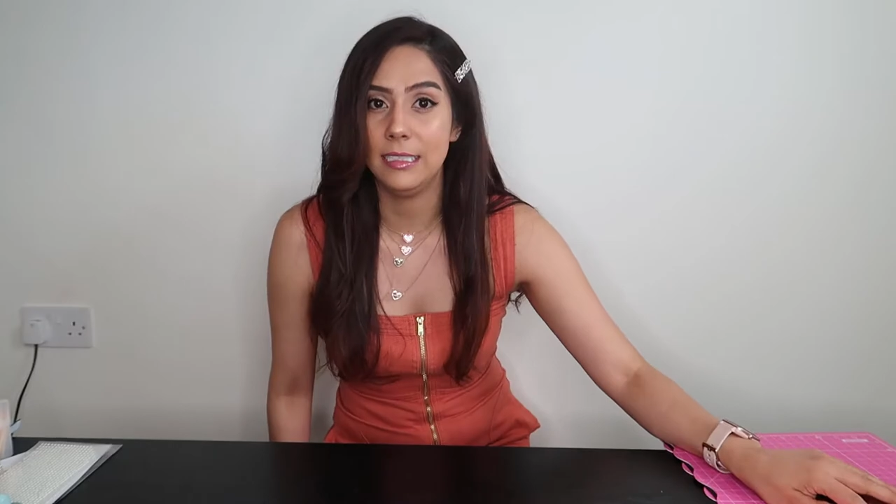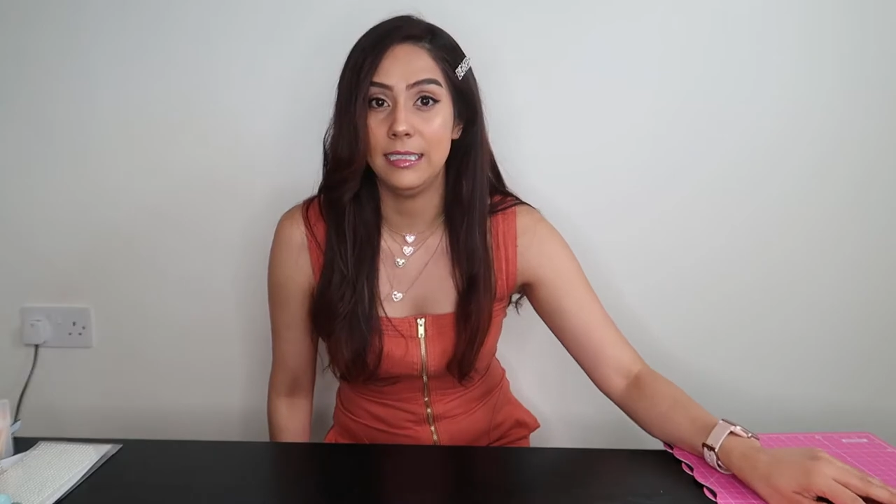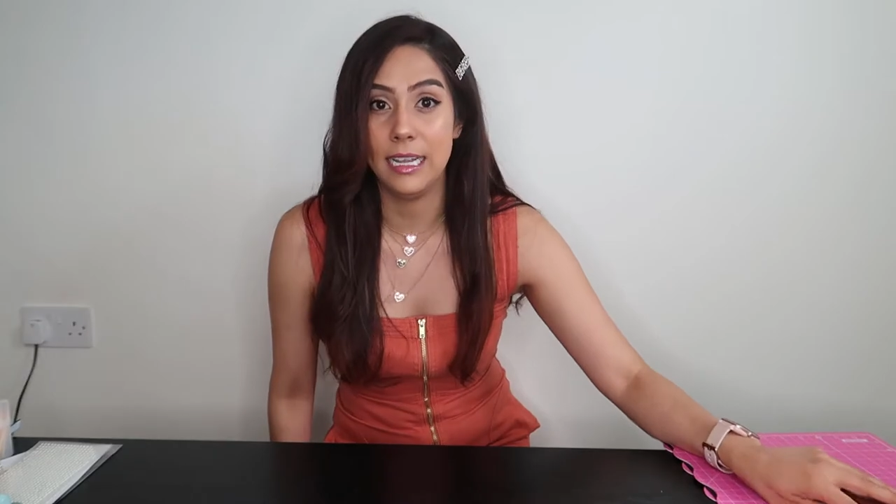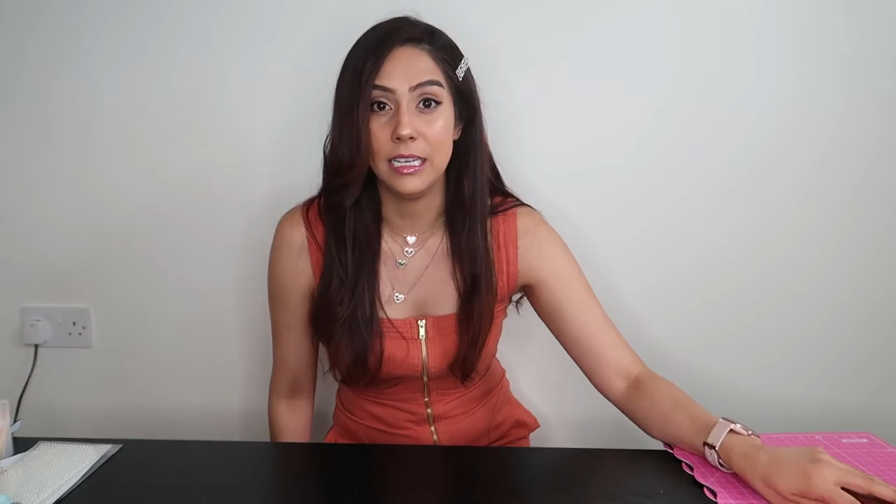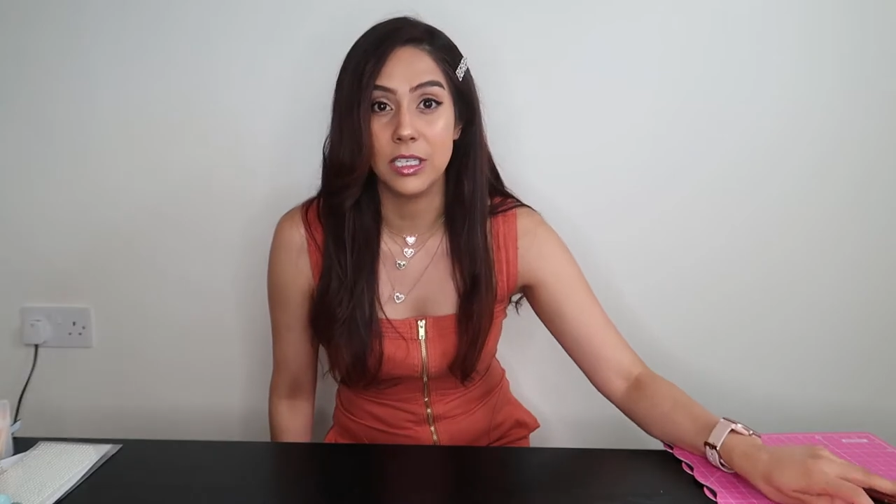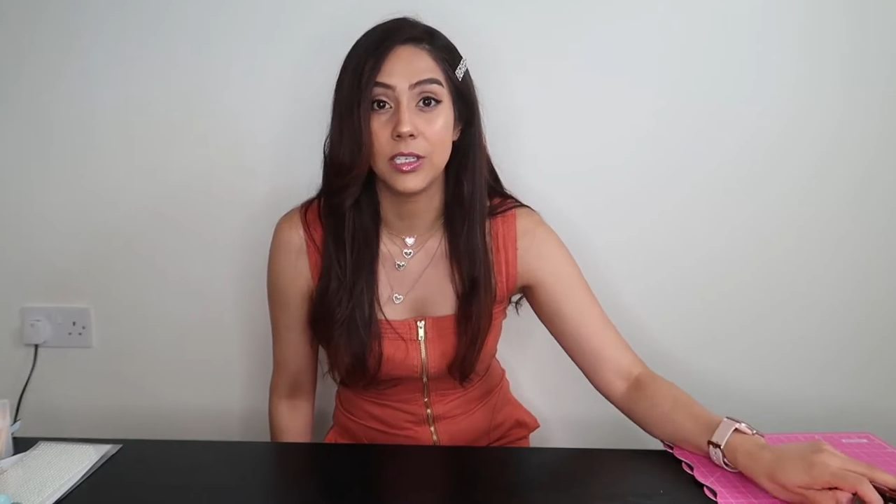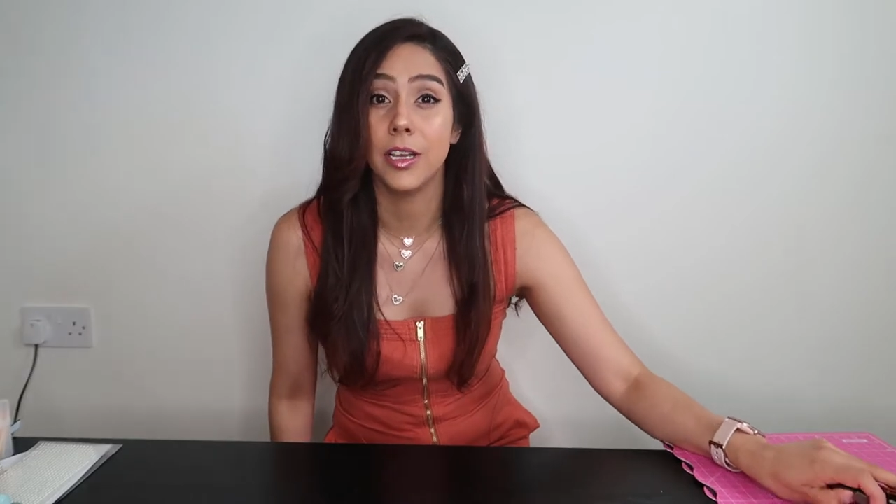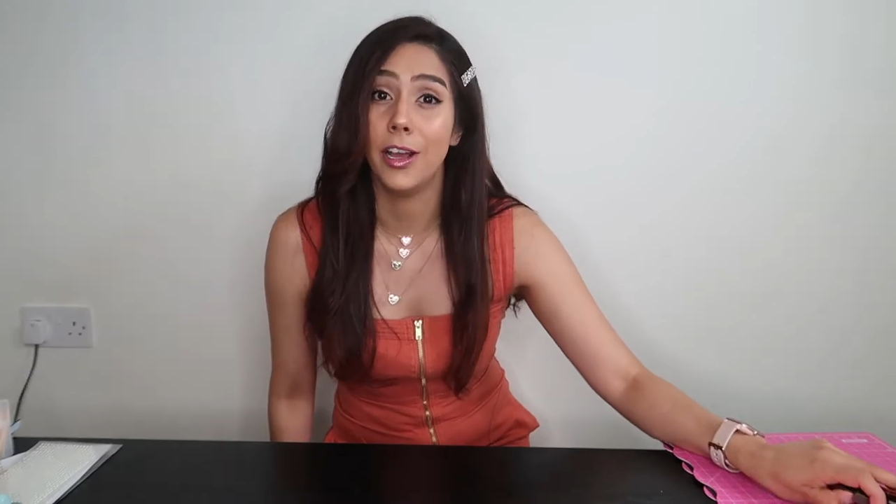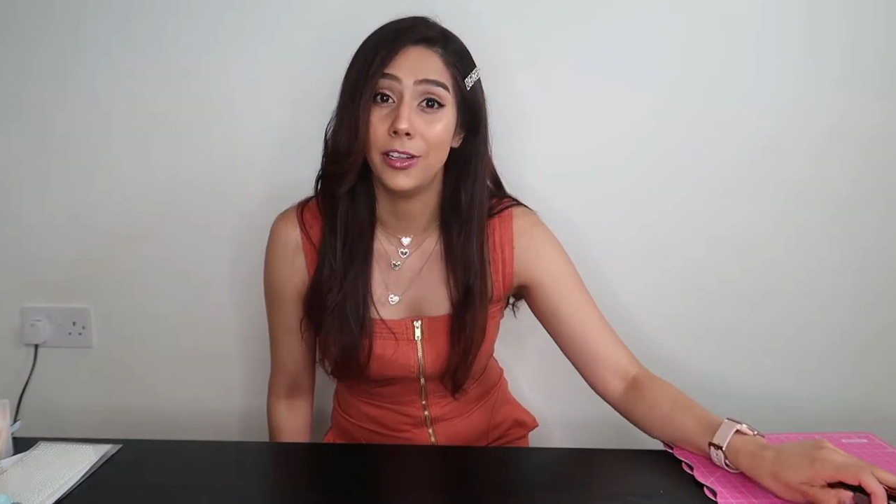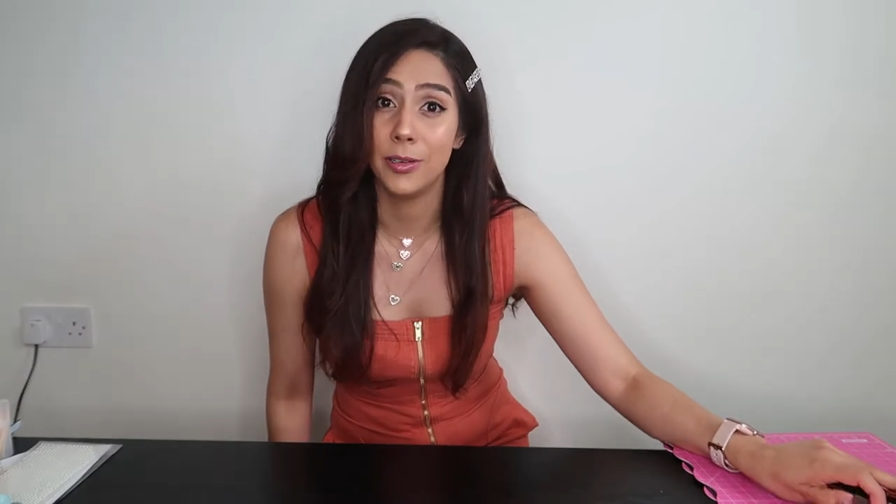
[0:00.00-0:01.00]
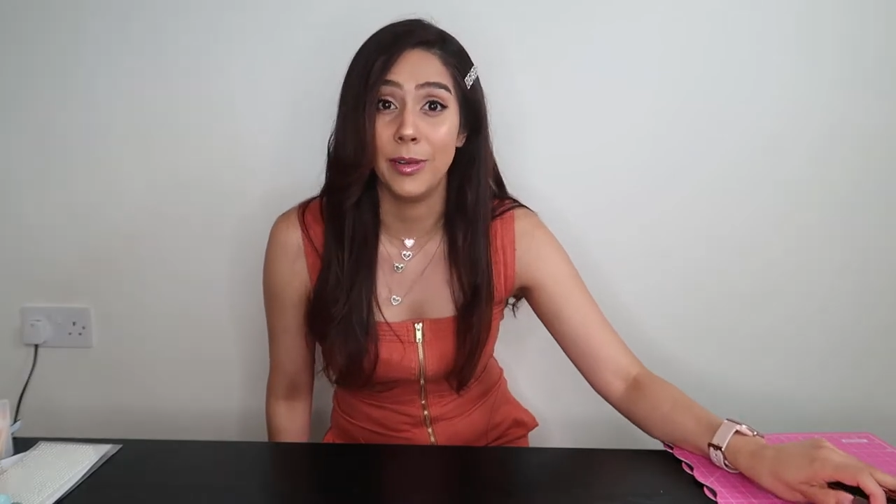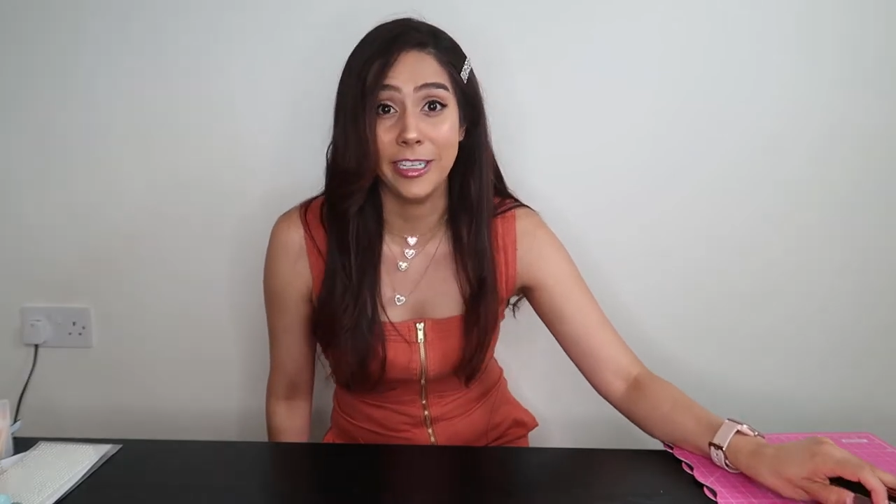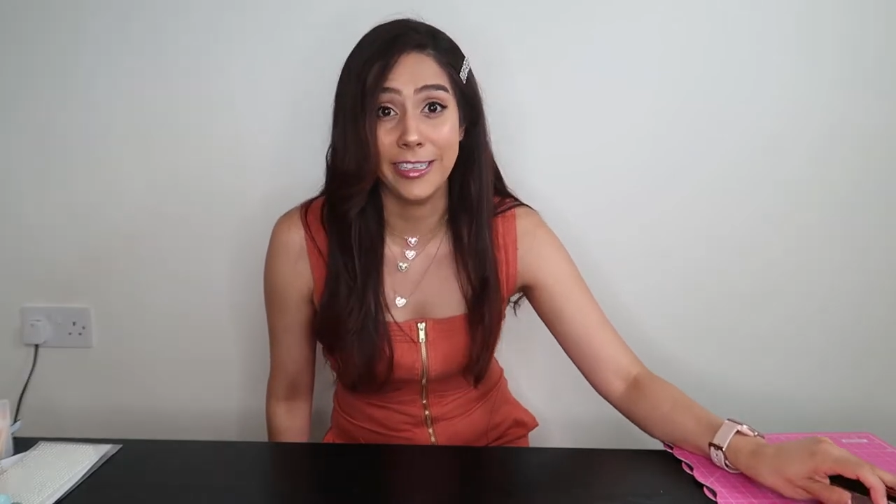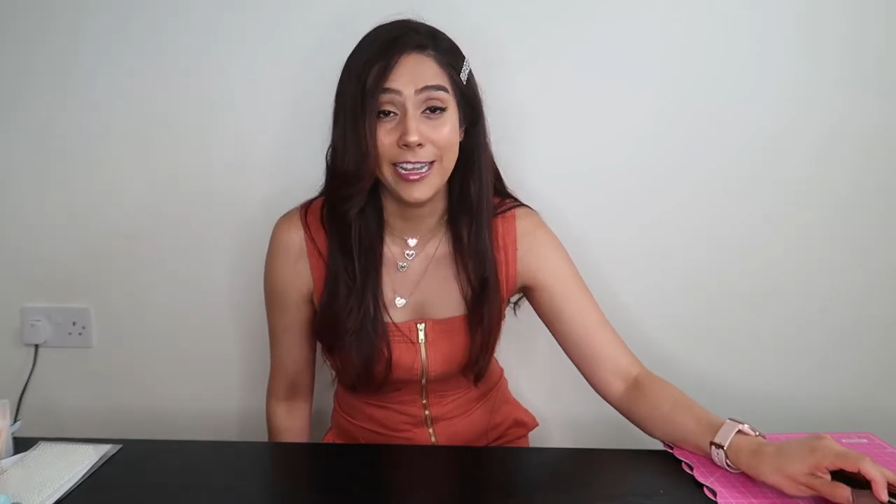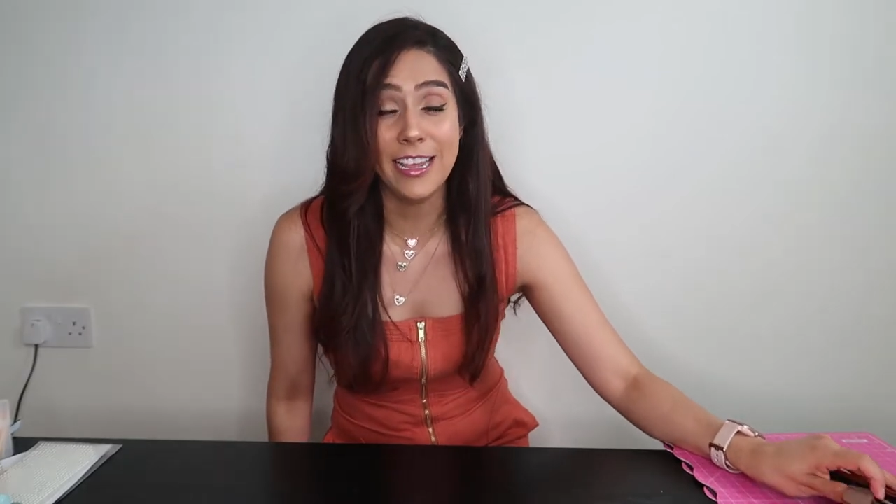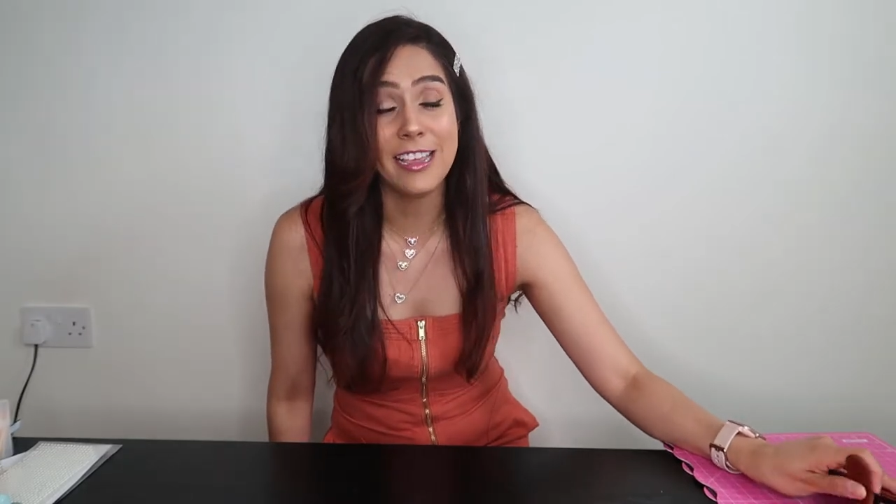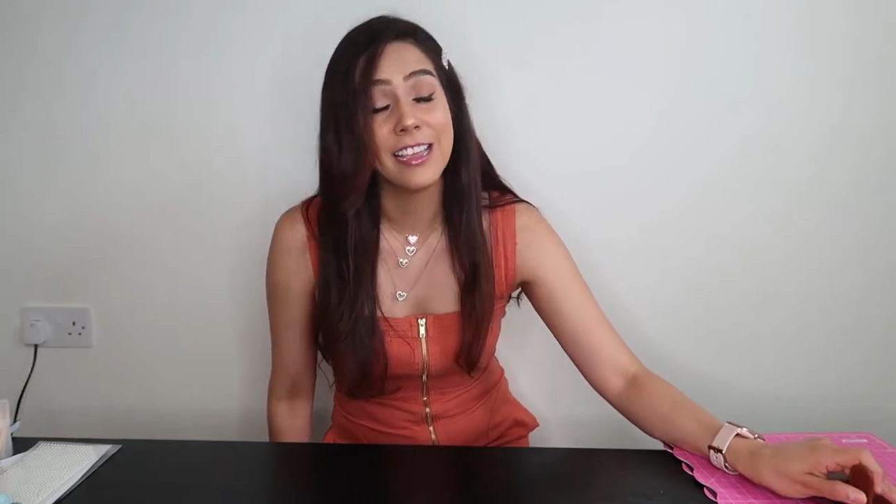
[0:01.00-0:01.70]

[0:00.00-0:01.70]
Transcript: stage on the wedding day,